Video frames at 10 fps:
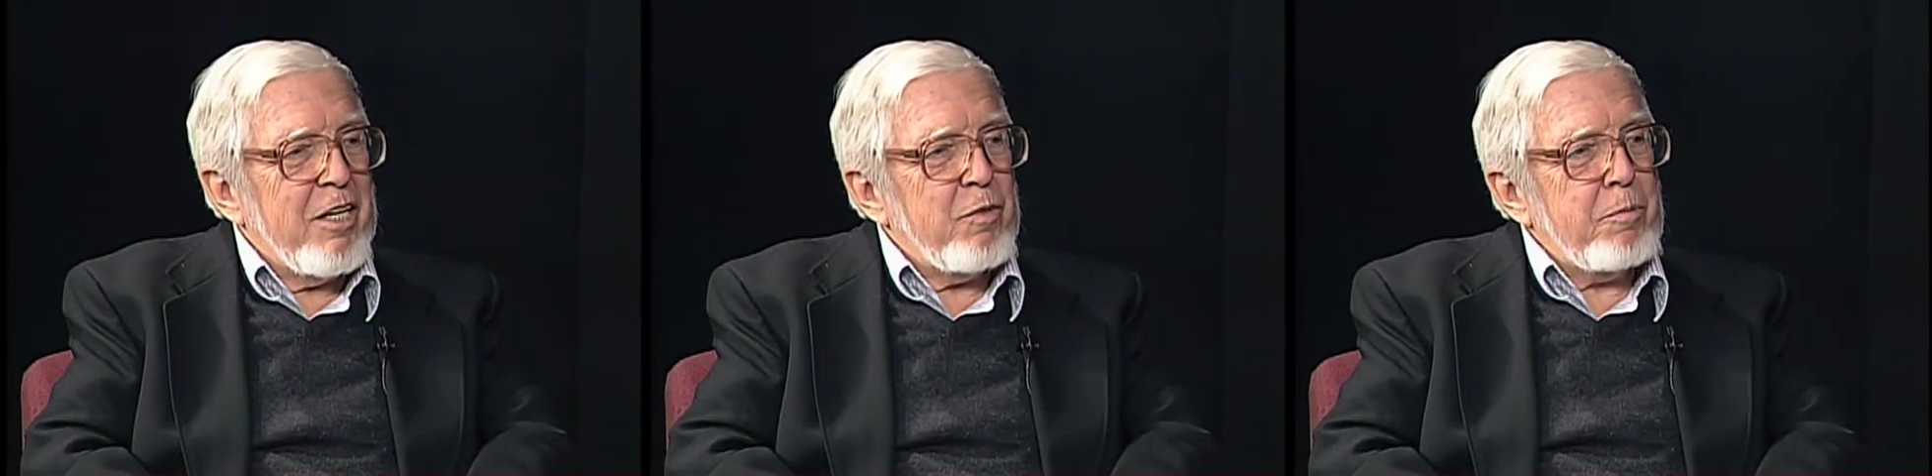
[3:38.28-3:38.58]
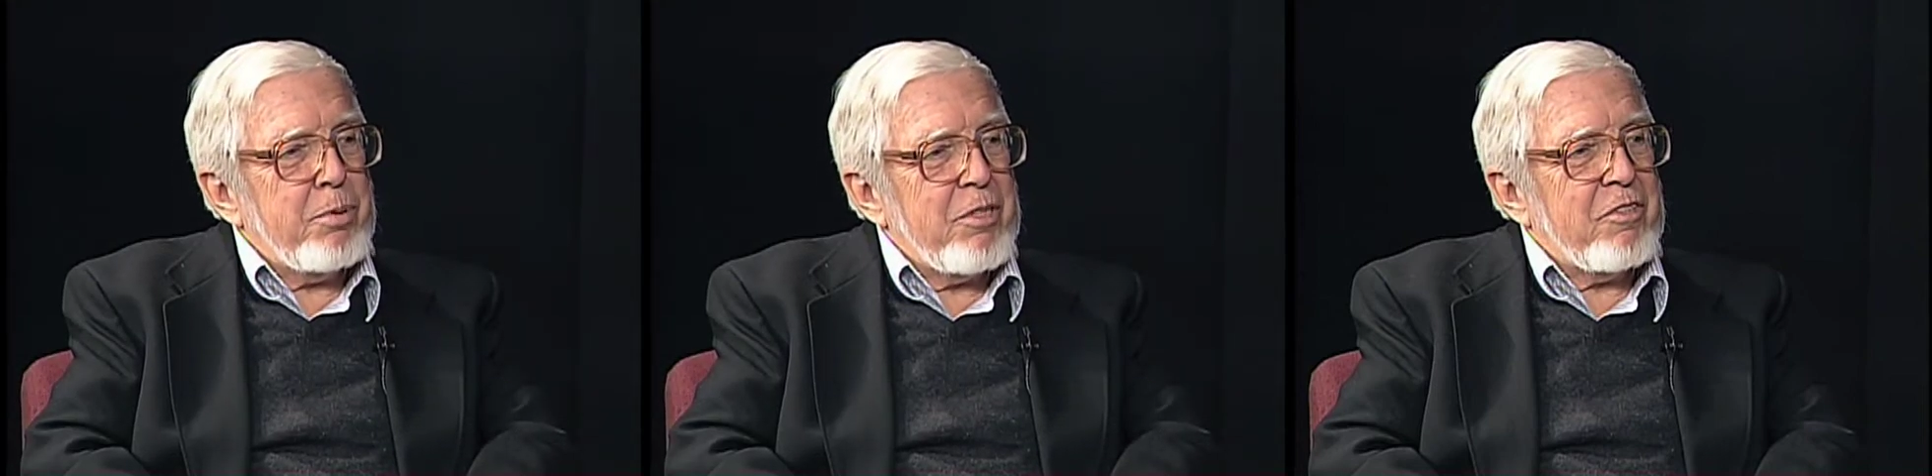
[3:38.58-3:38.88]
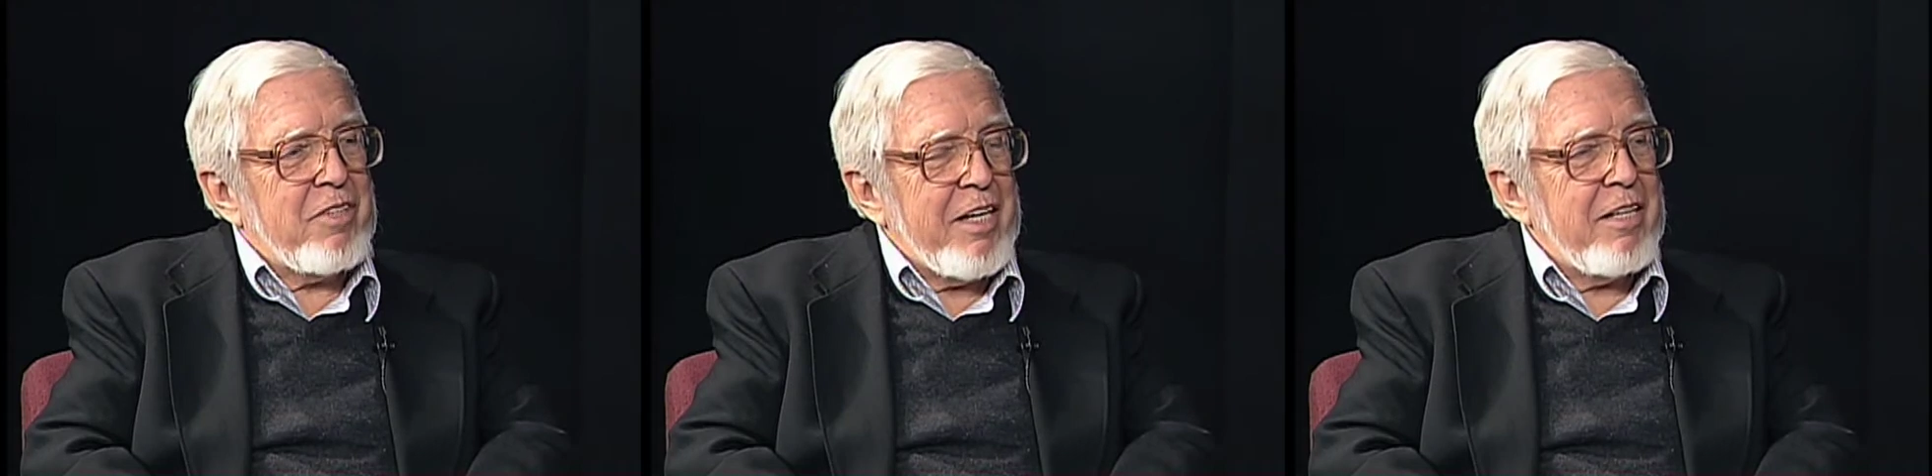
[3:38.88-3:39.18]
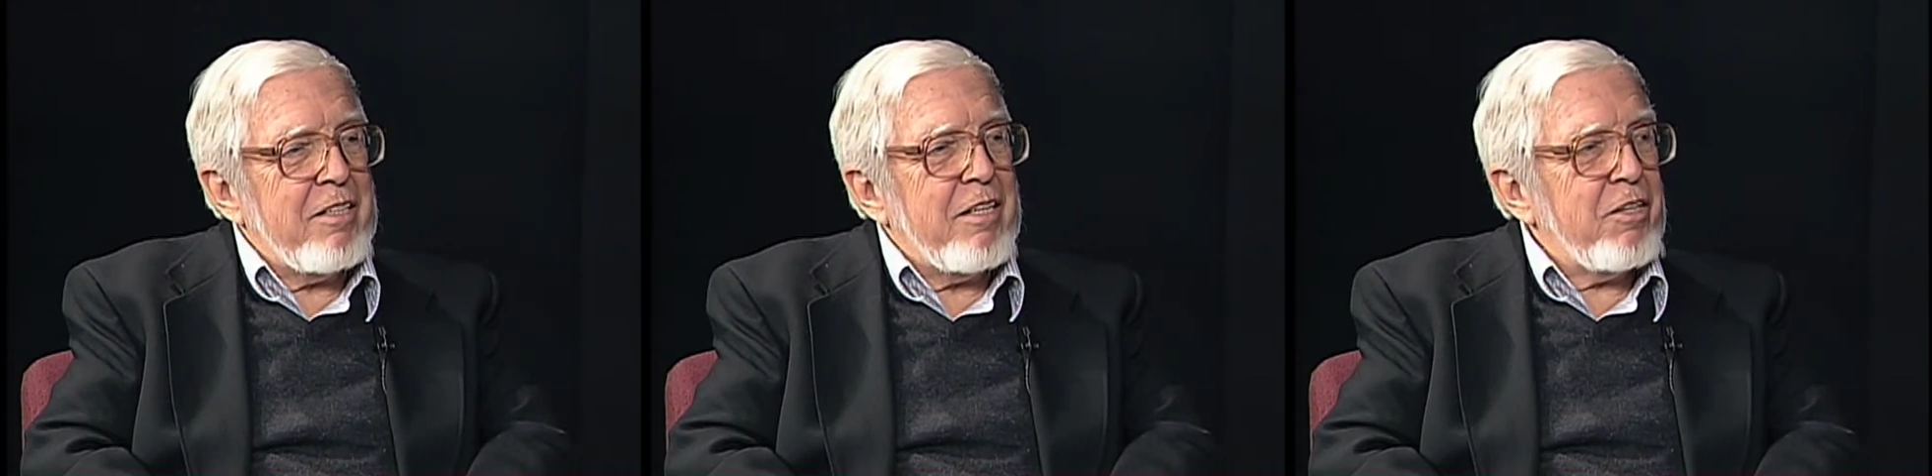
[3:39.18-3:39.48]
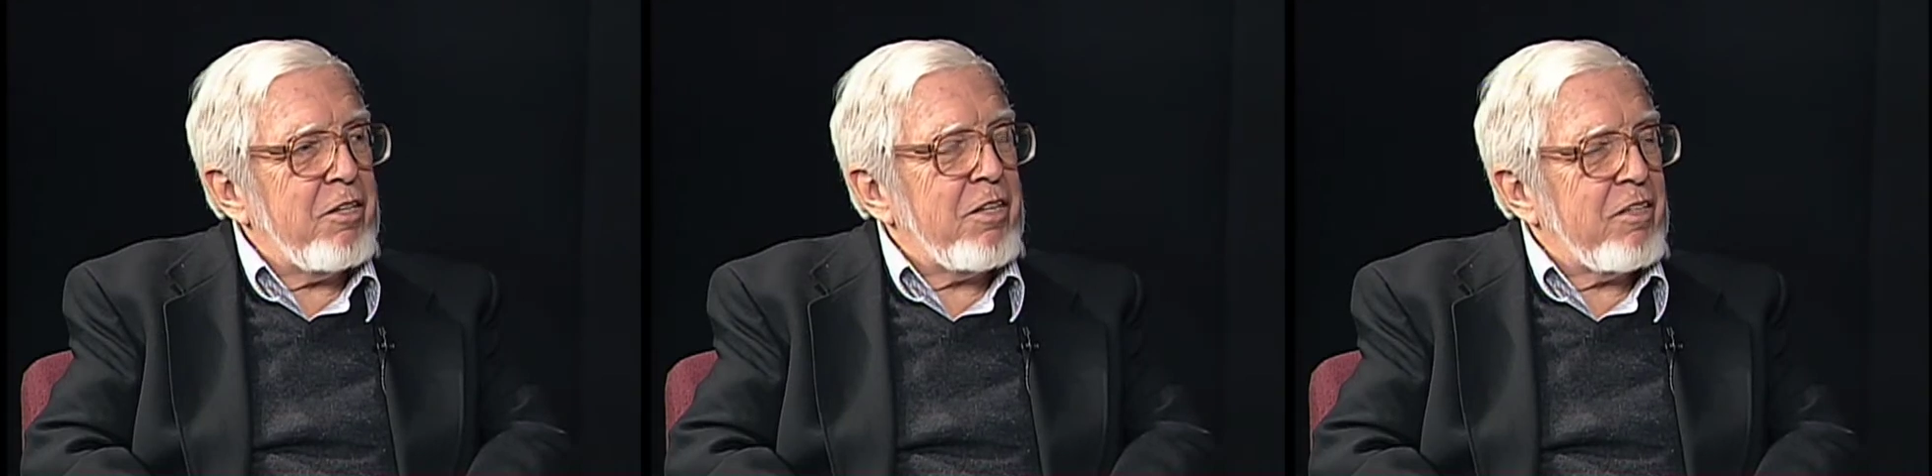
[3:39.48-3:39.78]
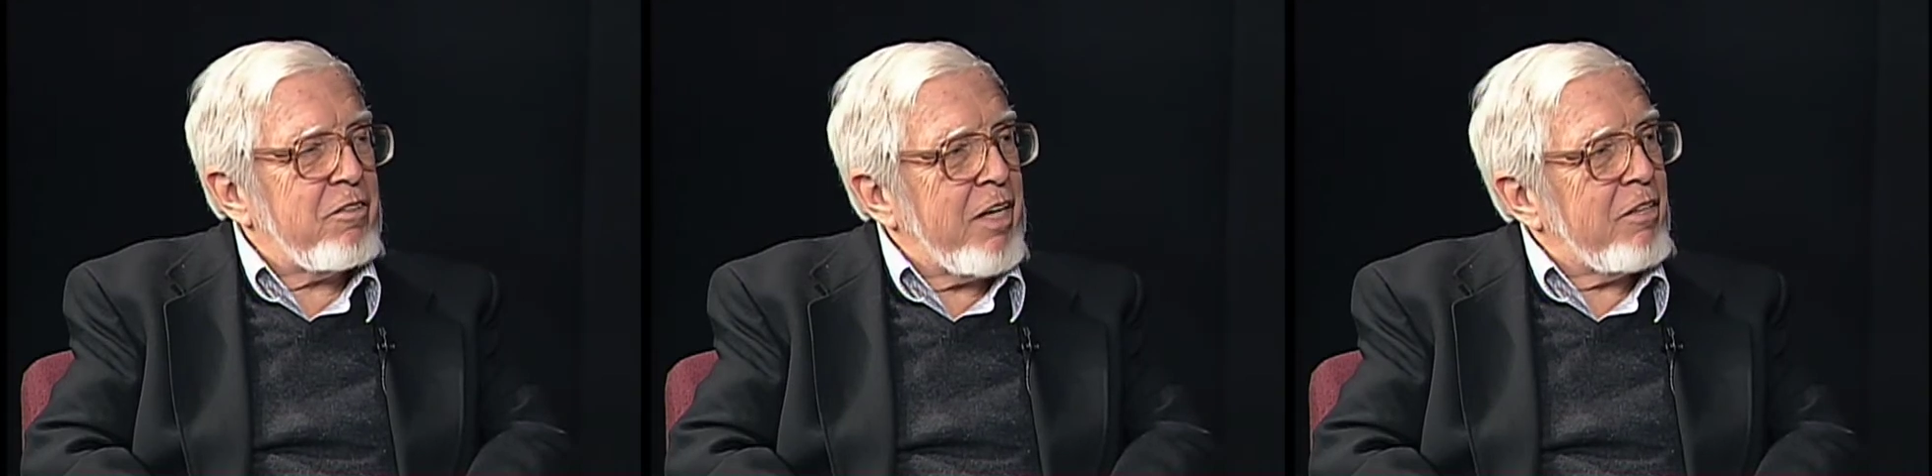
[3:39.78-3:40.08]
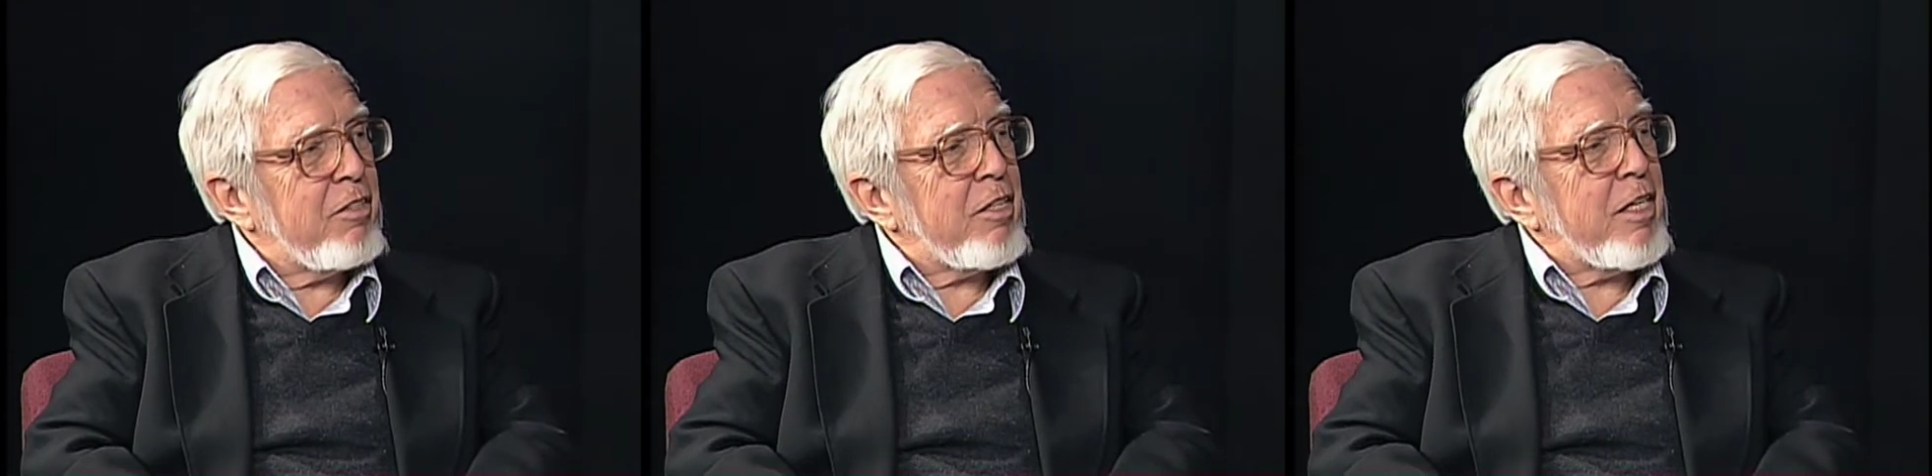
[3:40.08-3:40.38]
And we put sand and other things
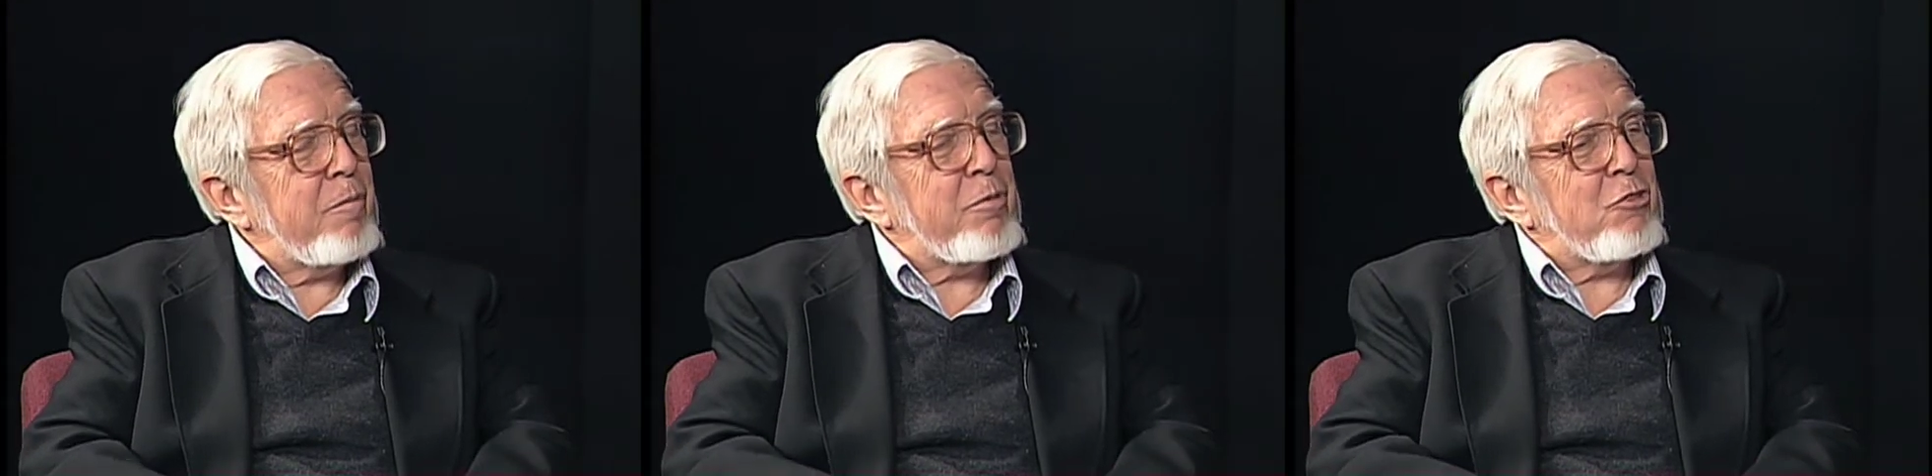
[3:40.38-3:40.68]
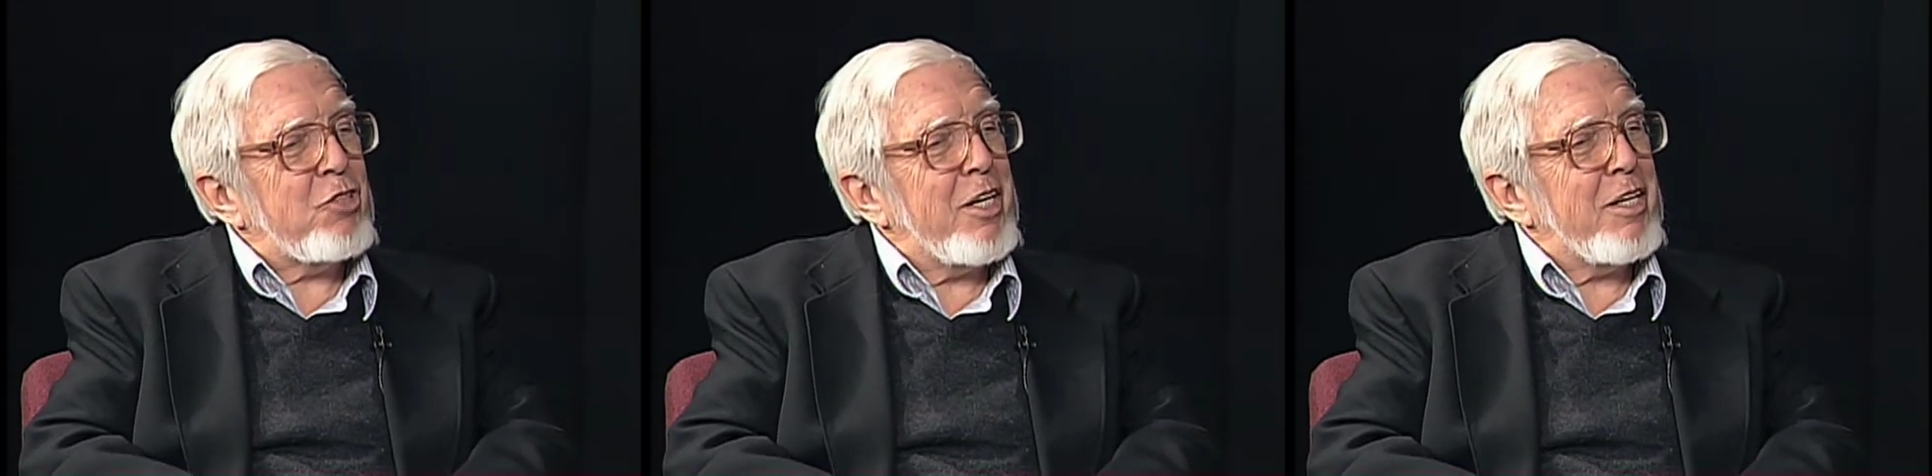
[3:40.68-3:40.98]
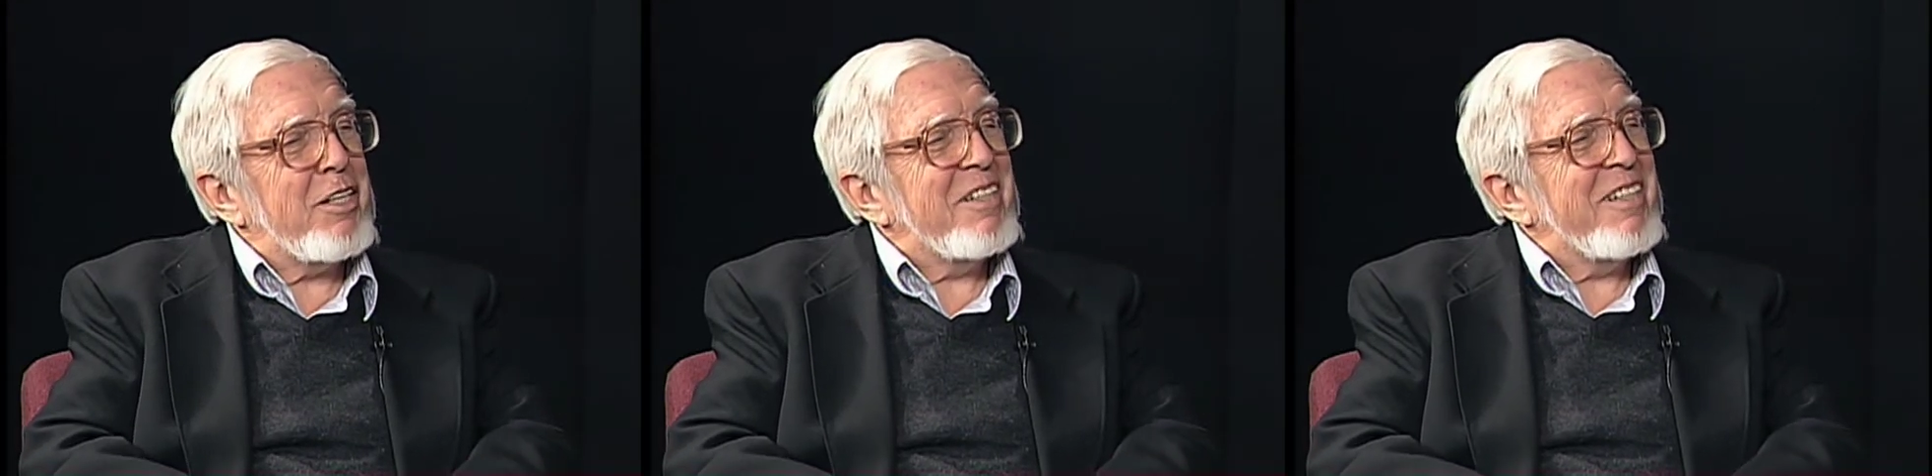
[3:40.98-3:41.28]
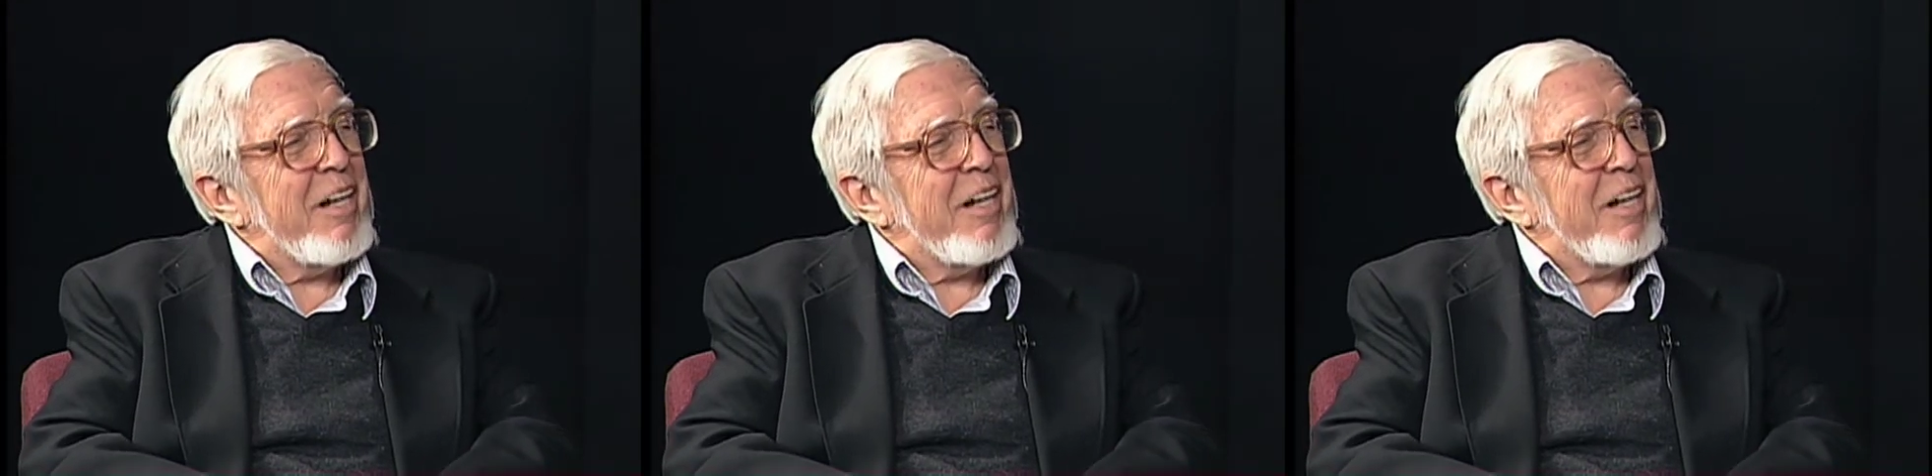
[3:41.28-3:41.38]
down there to keep the shale